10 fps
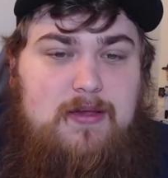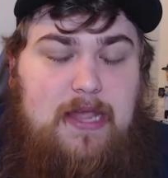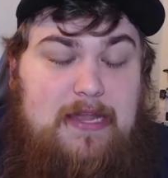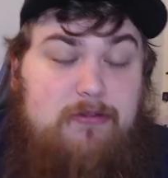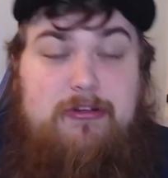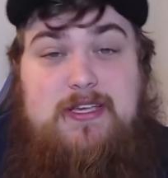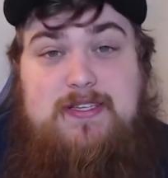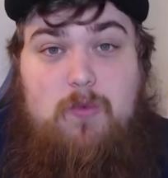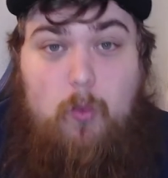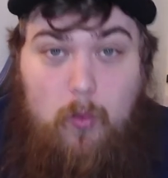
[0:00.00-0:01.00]
And the
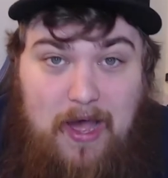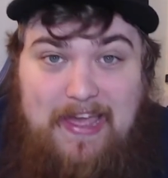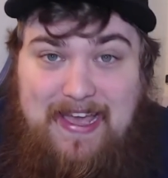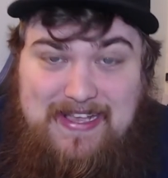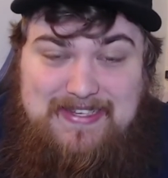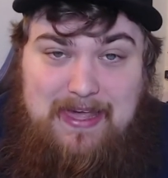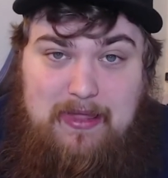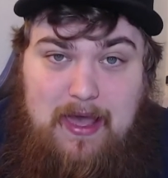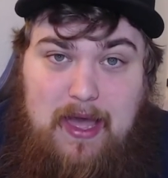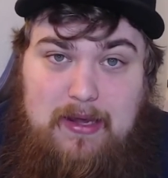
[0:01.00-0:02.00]
reason why I say
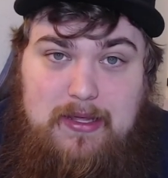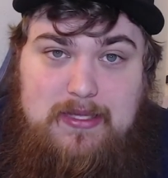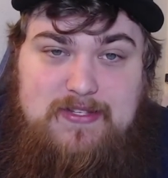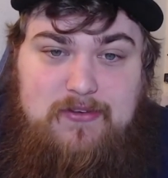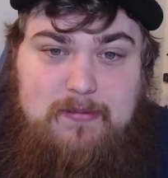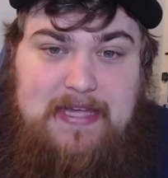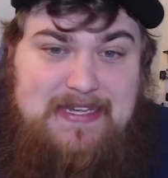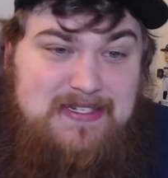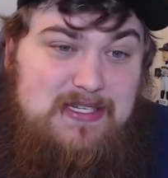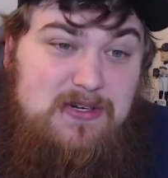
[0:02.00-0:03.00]
that is from
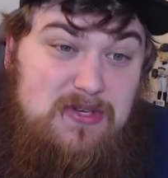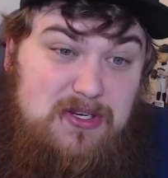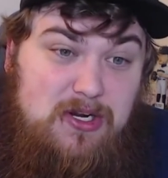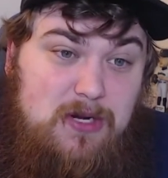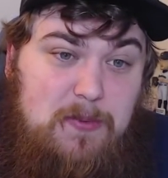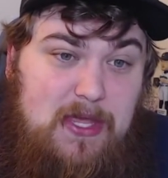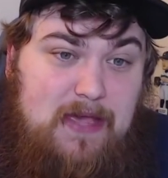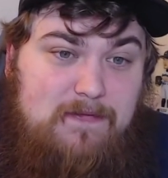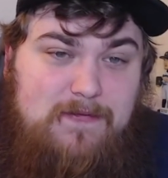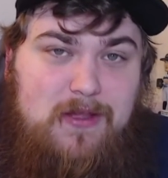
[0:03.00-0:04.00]
Castillo and Kirby, I
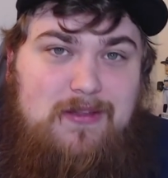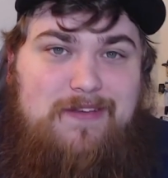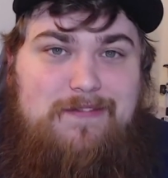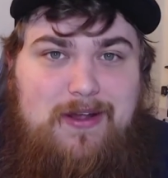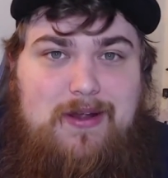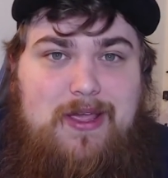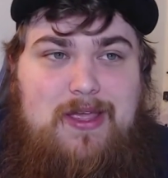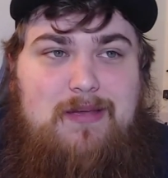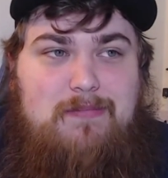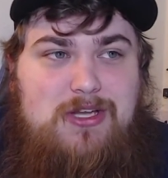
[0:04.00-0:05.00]
felt a
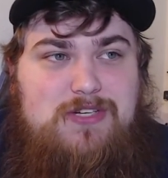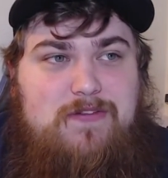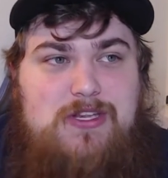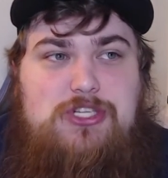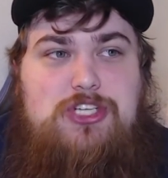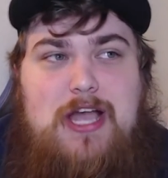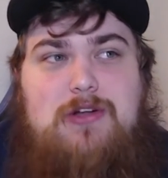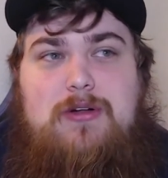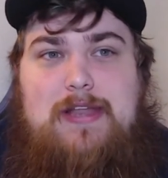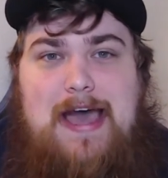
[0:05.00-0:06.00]
very much of a
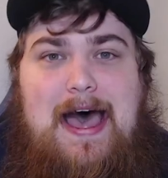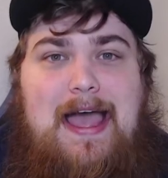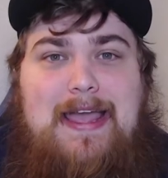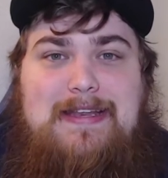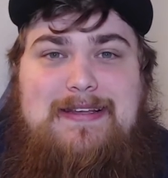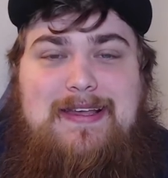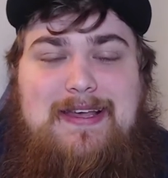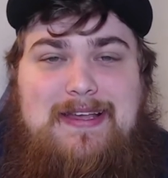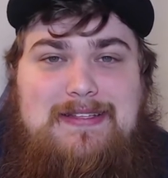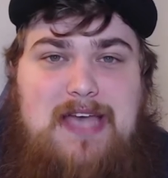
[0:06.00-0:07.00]
Jekyll and Hyde
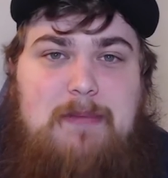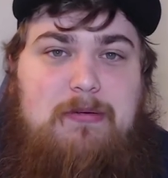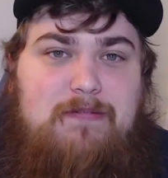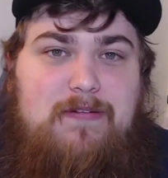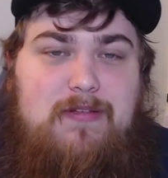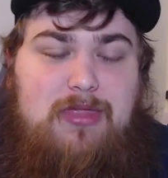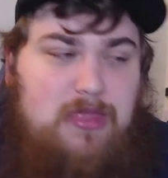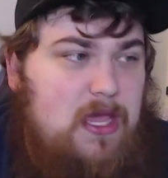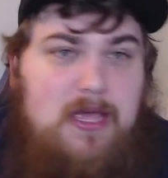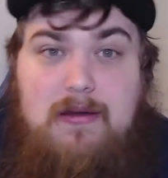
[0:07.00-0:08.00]
type of
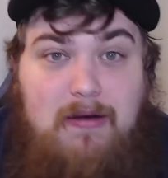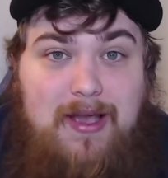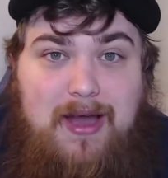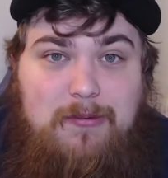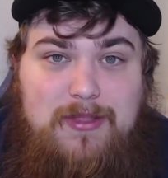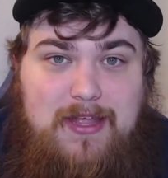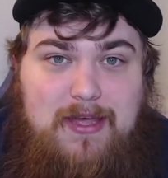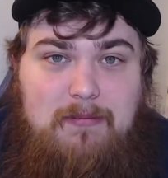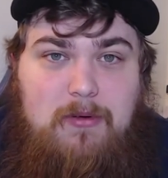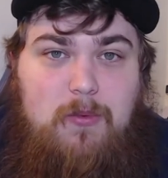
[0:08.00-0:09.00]
thing going on with
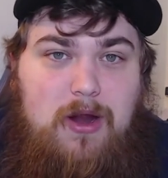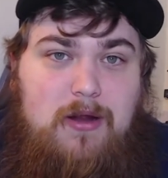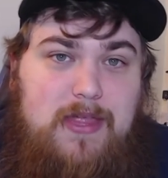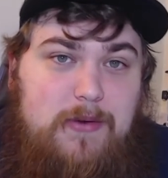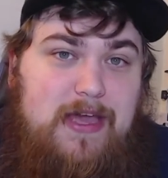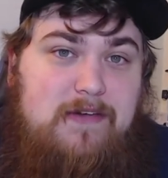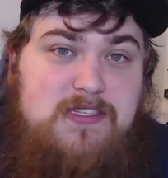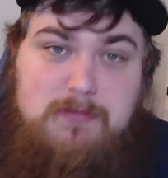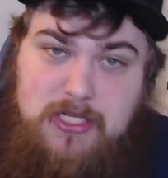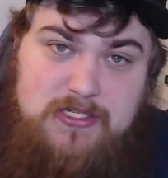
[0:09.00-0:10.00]
them, where they would have
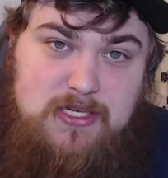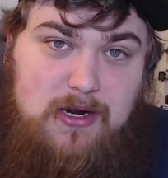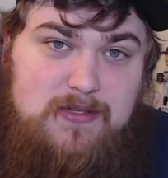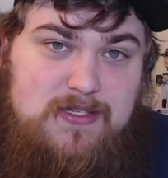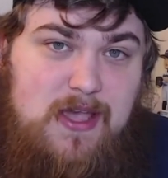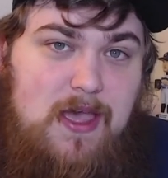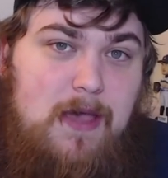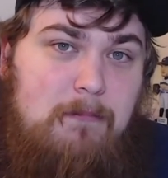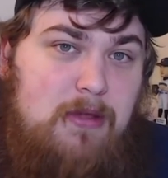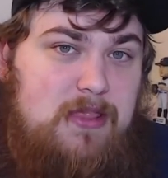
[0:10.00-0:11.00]
some good starts,
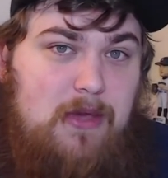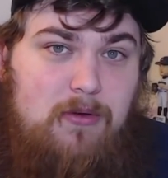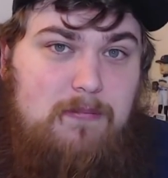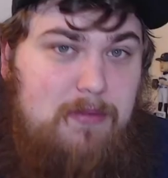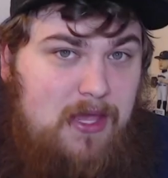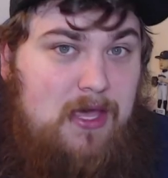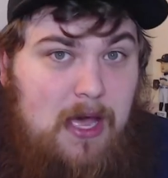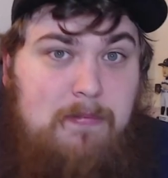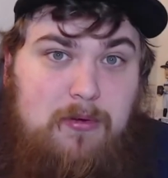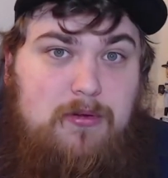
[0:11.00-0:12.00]
but they would be
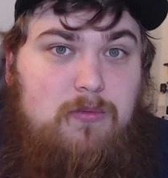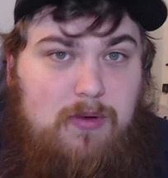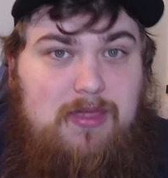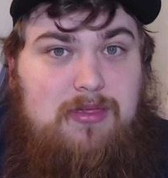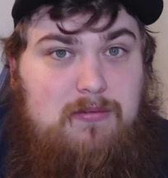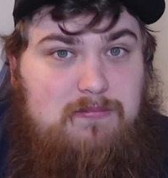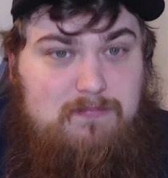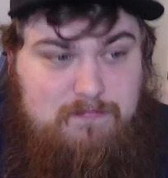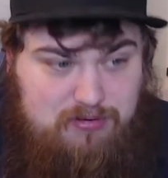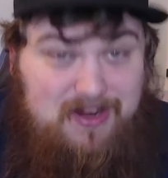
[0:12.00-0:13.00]
coupled with
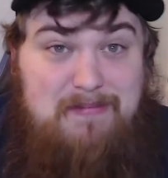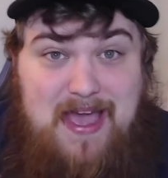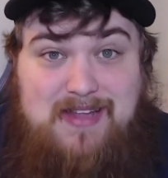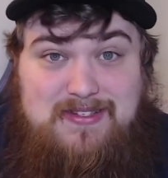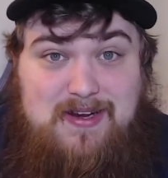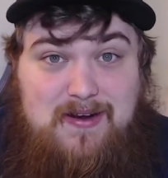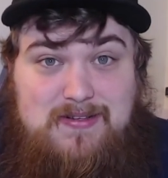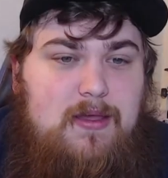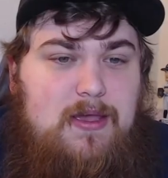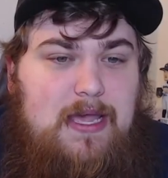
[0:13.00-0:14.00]
pretty bad
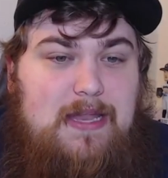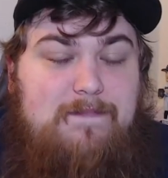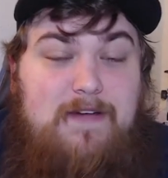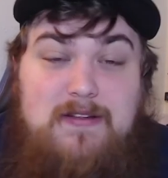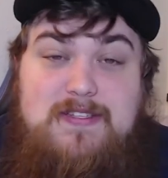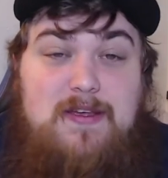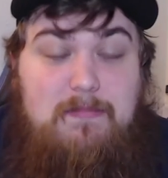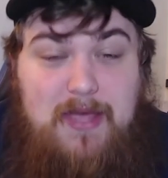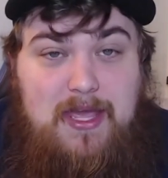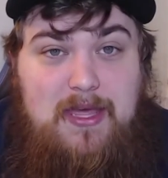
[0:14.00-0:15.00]
starts. And it felt to
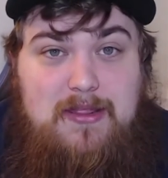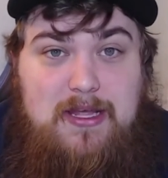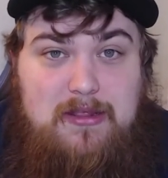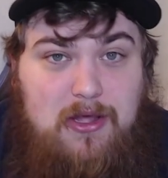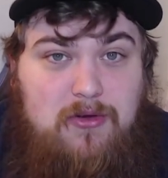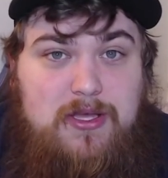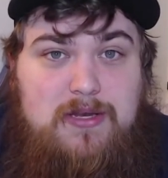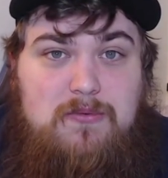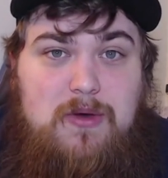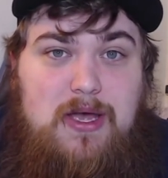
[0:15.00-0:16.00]
me that
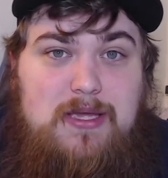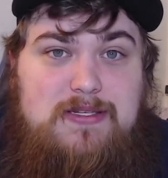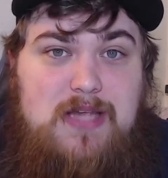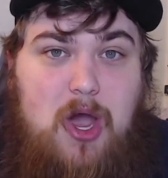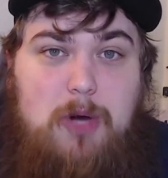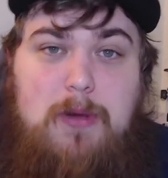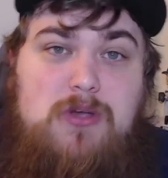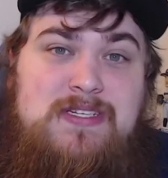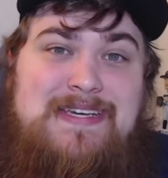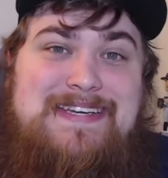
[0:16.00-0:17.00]
Logan was our
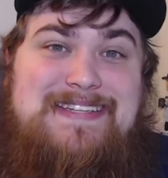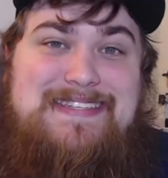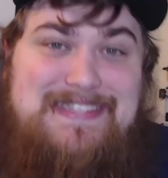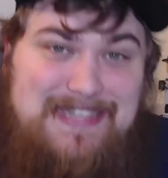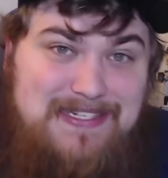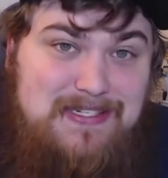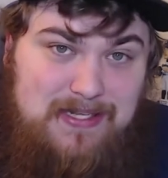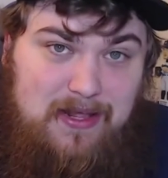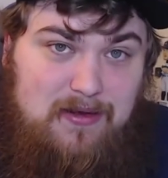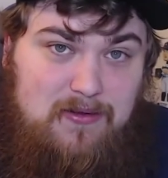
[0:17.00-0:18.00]
most
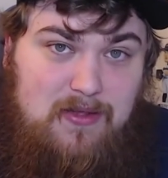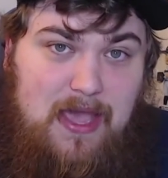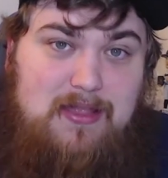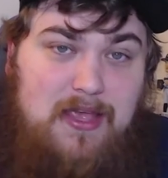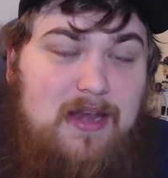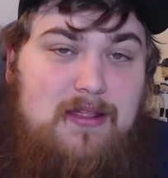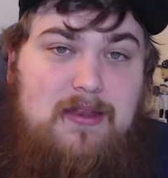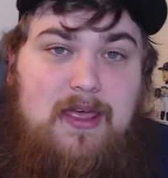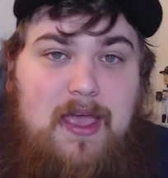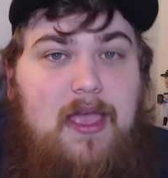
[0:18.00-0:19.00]
consistent at the end of the
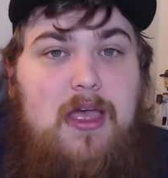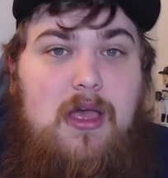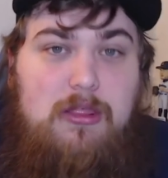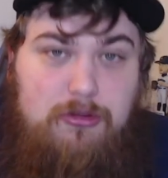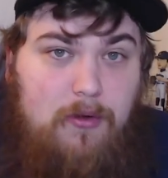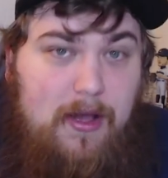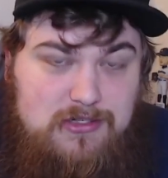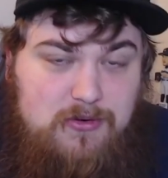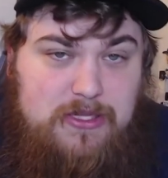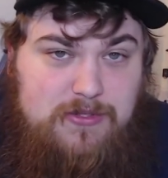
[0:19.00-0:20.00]
day throughout
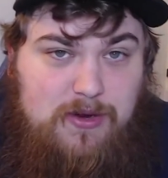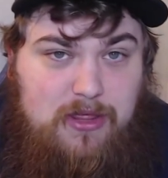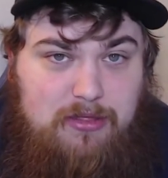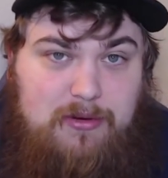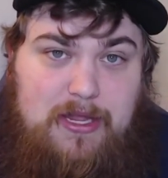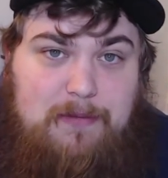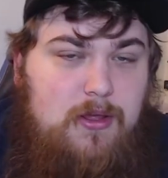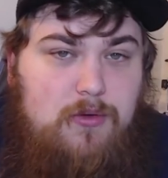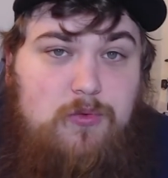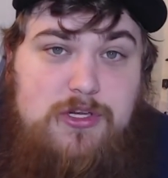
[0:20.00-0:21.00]
2023
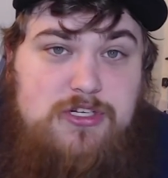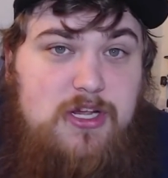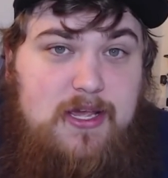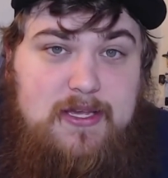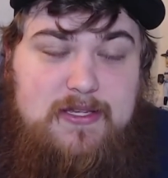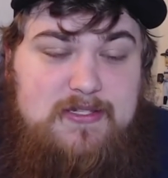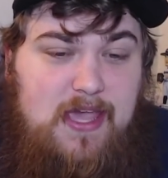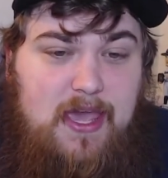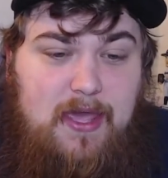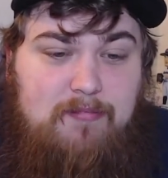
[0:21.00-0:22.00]
which is
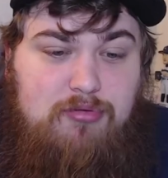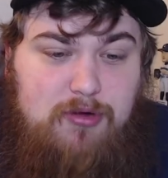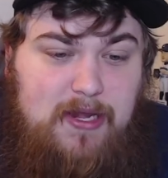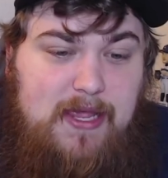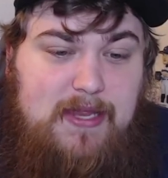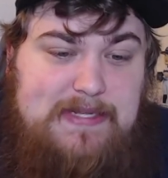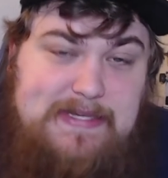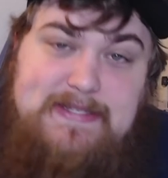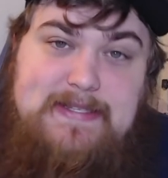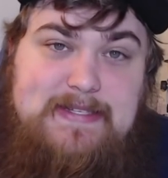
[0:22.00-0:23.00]
a pretty
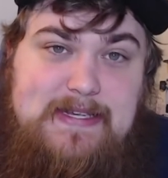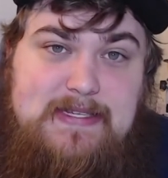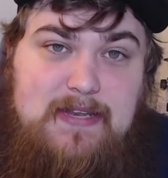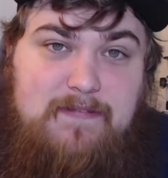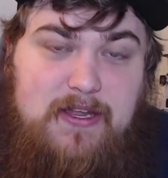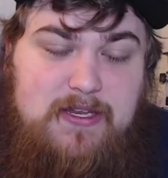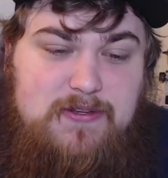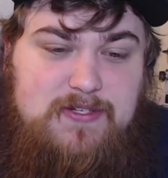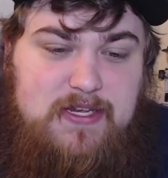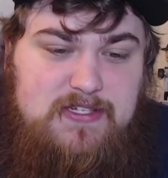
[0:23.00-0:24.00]
decent season if I do
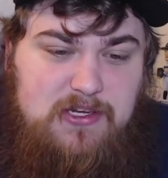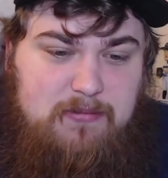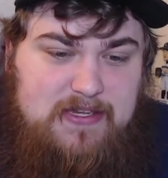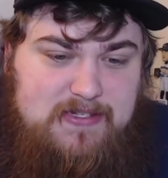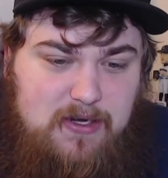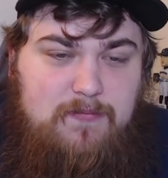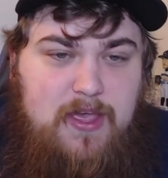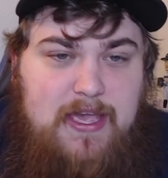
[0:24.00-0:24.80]
say so myself.